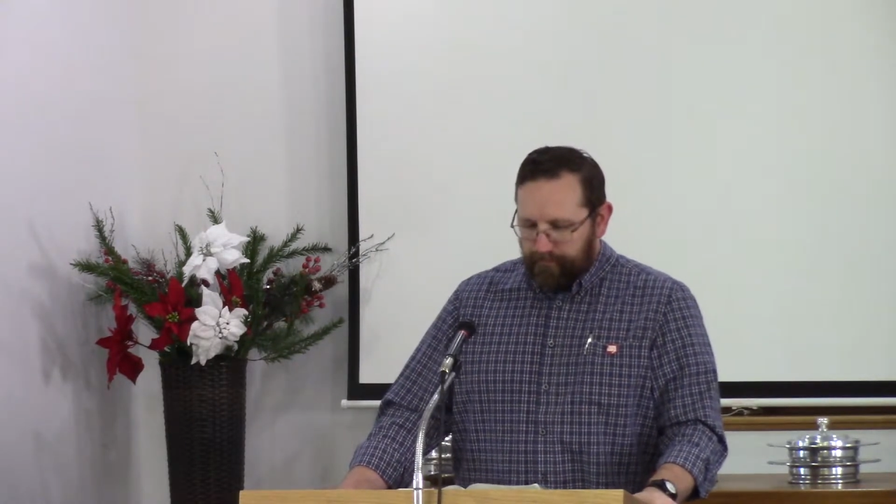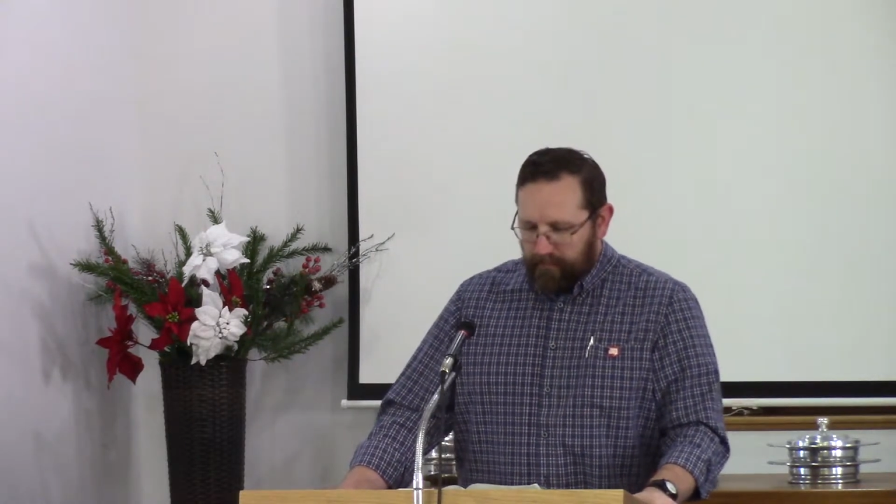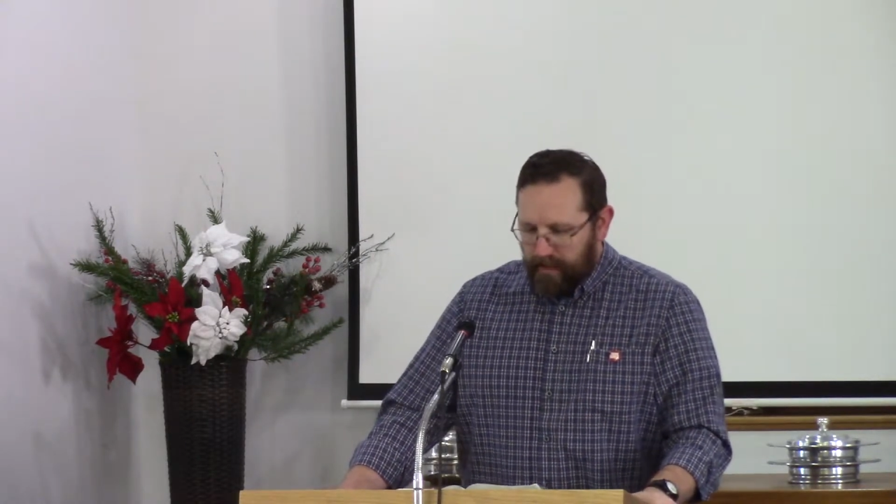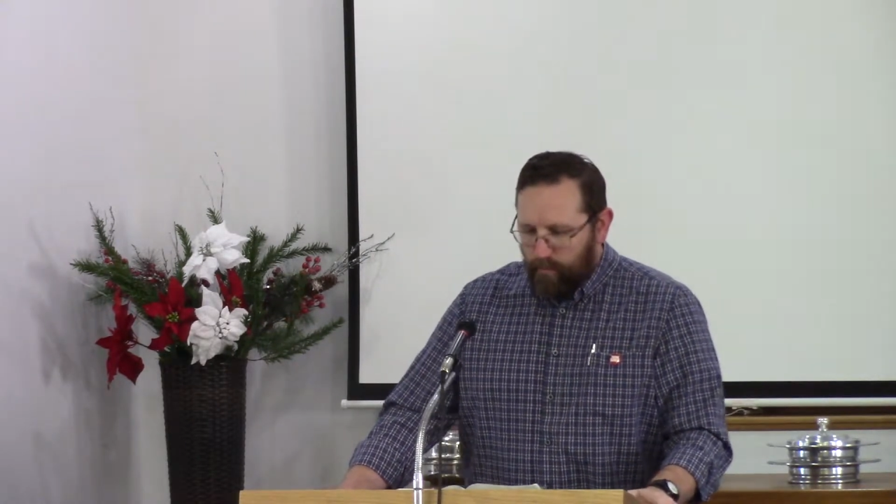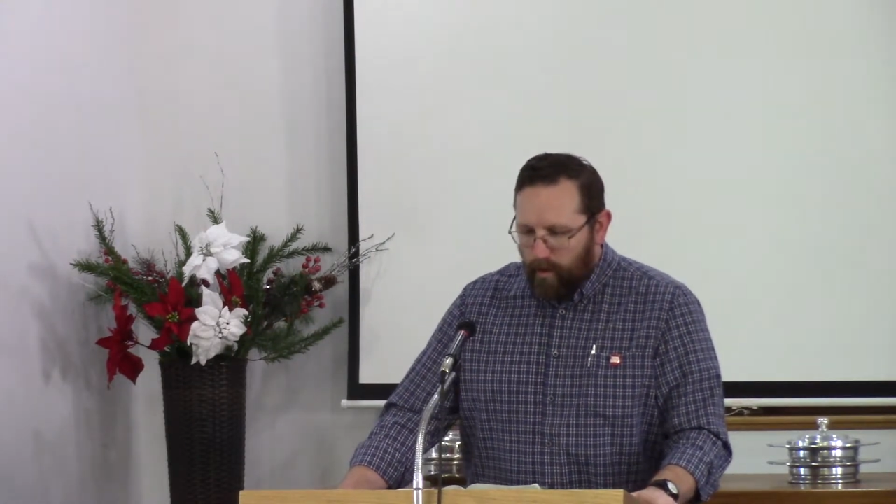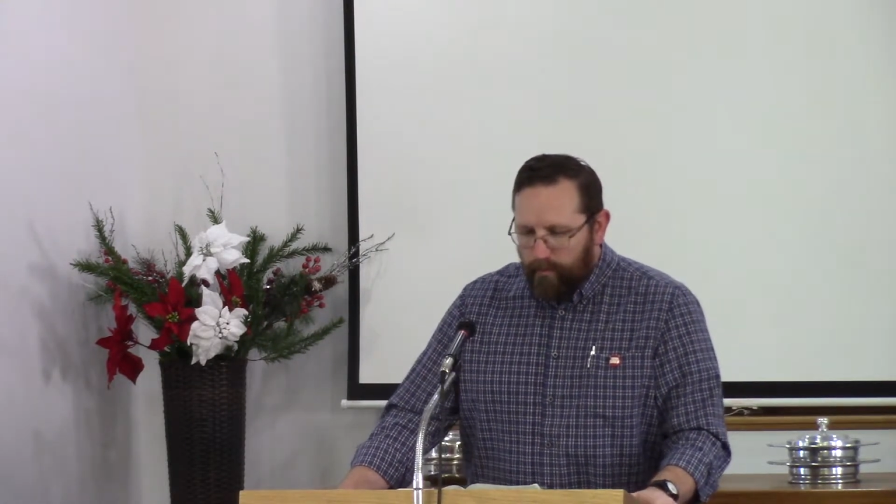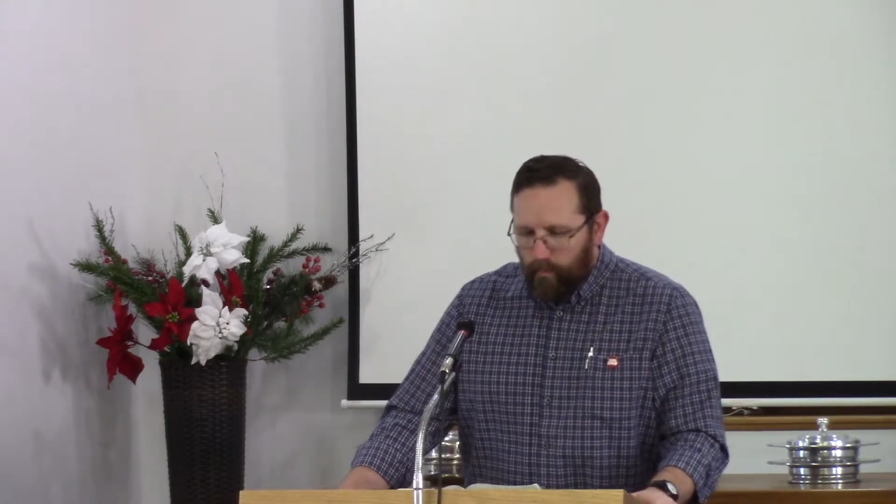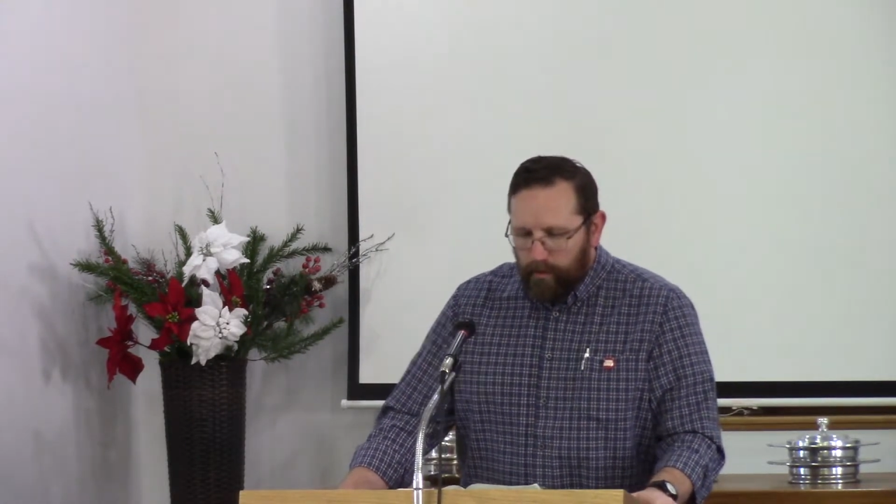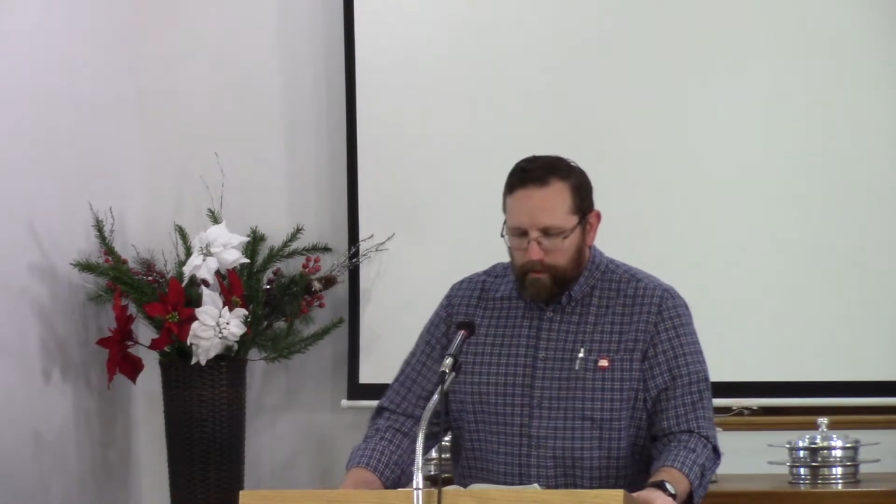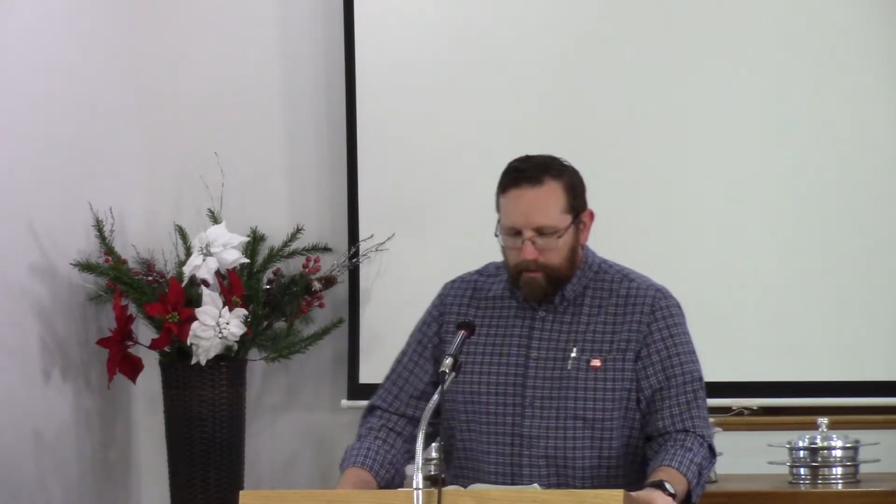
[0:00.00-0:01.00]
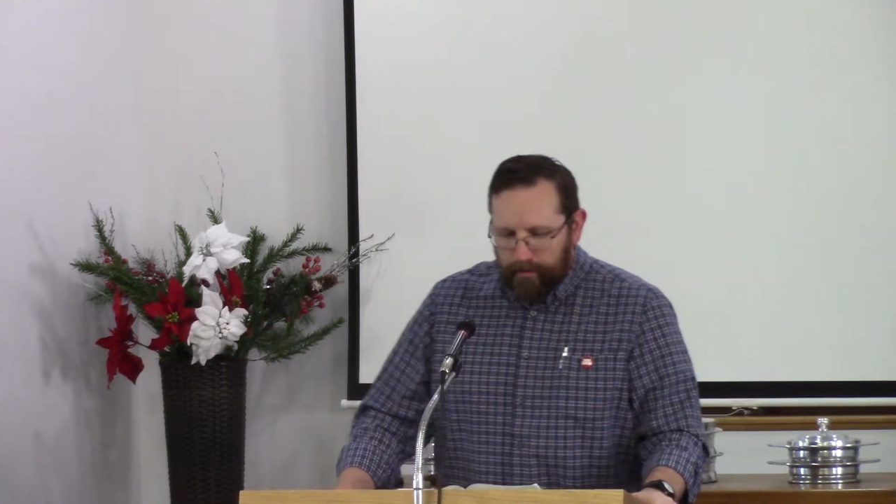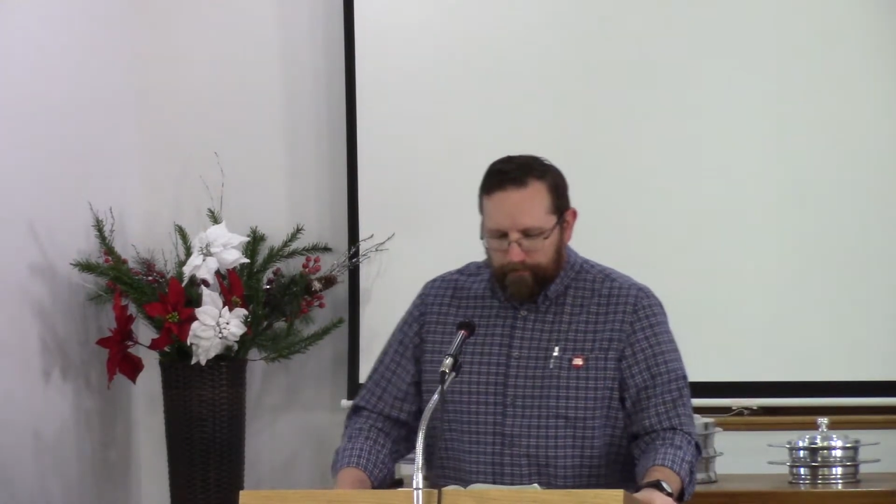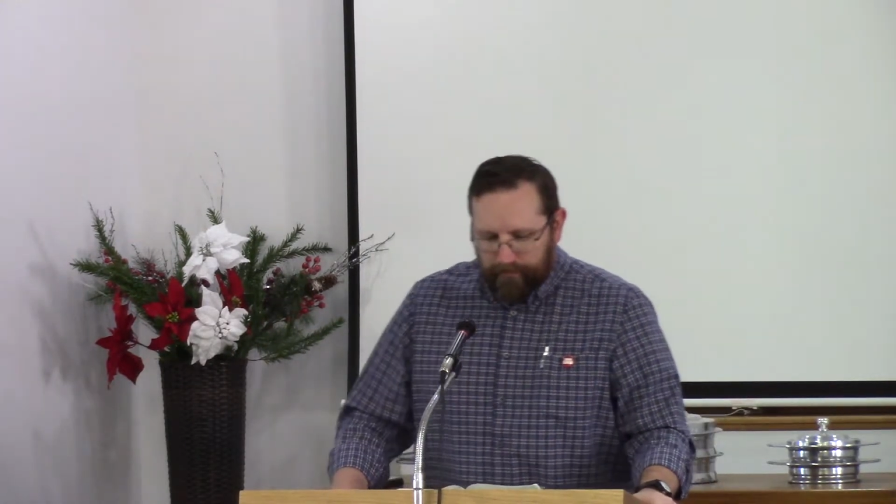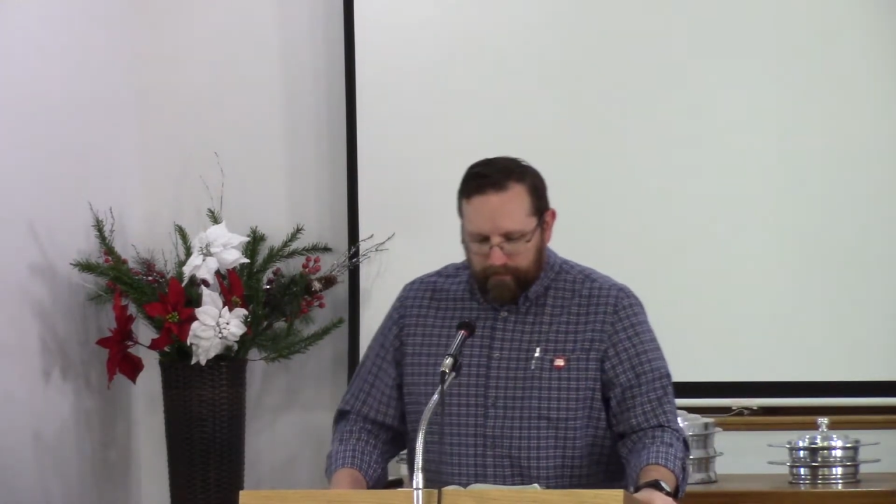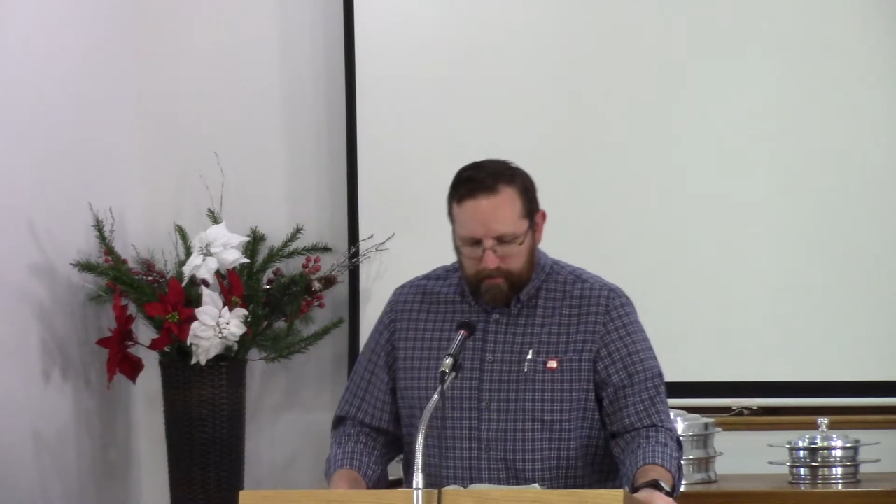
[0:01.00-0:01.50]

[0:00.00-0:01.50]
In one word,